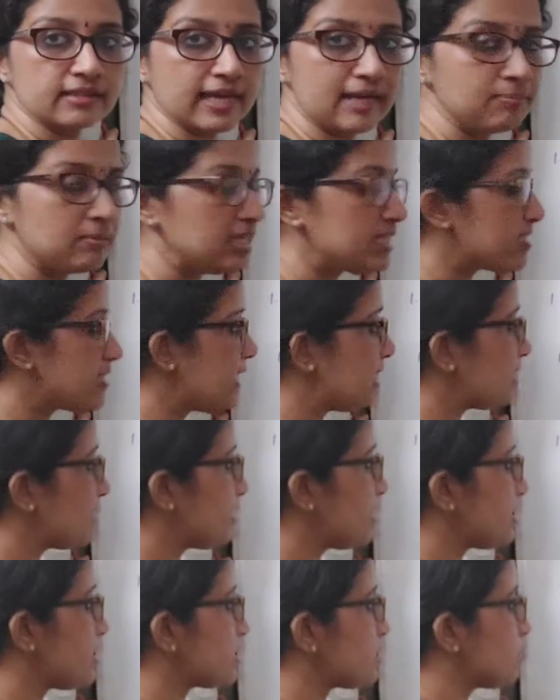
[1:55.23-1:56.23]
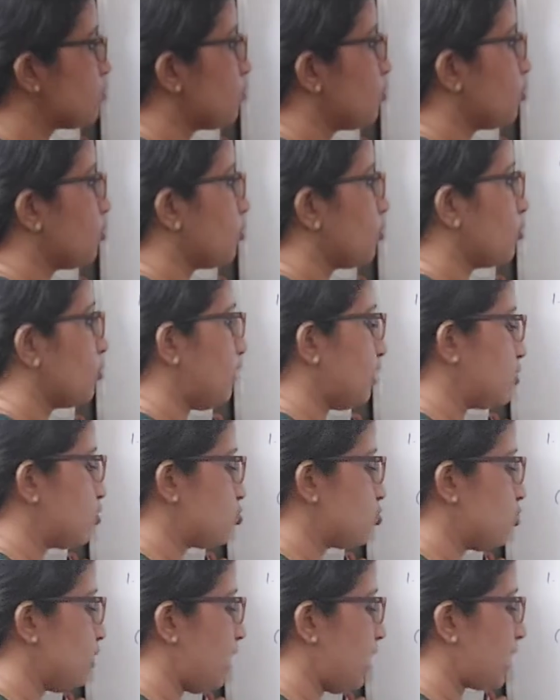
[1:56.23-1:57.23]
That means that these two